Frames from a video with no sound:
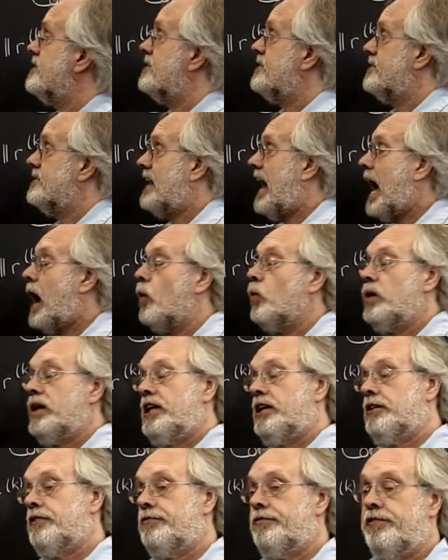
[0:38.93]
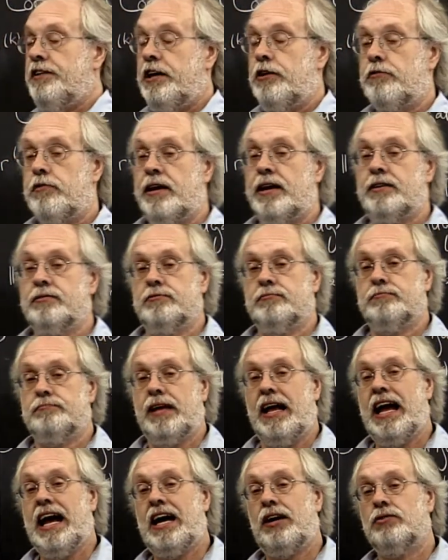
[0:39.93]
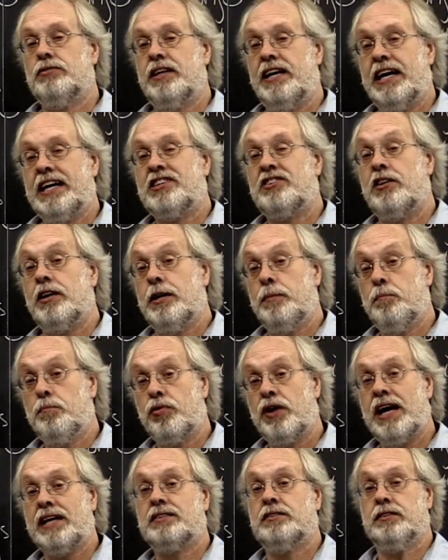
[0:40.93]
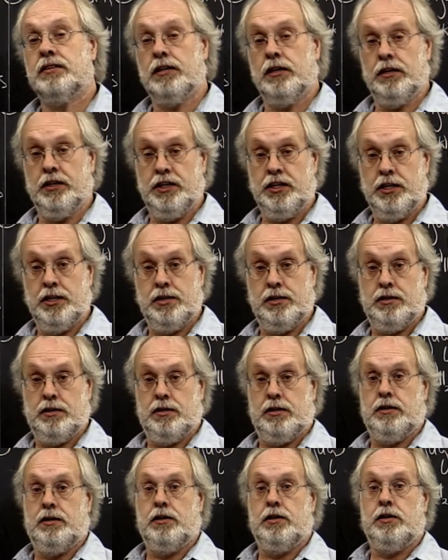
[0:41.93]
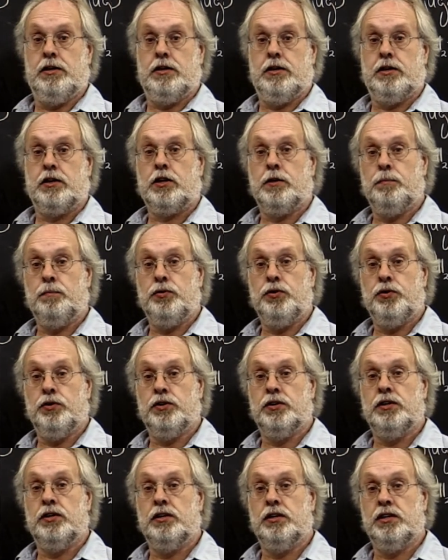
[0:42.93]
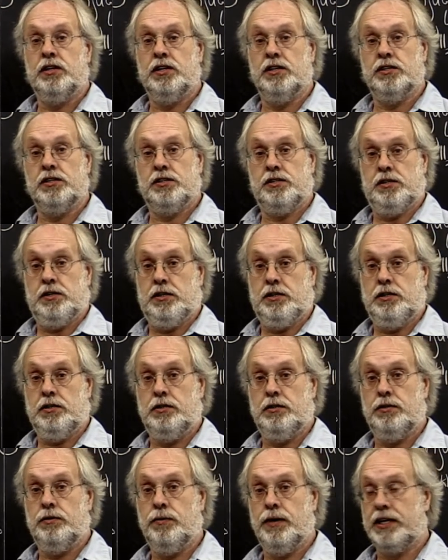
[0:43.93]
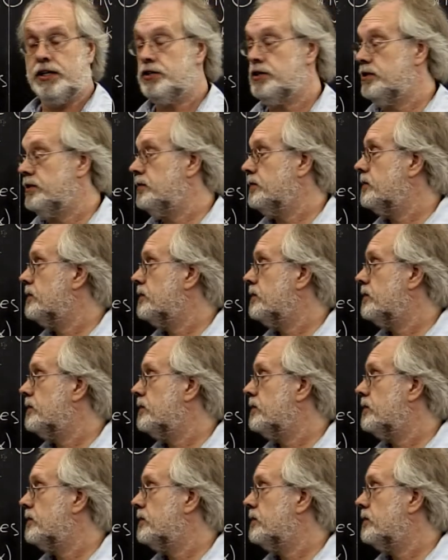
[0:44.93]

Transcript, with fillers: Now we need to figure out how to actually practically compute this direction.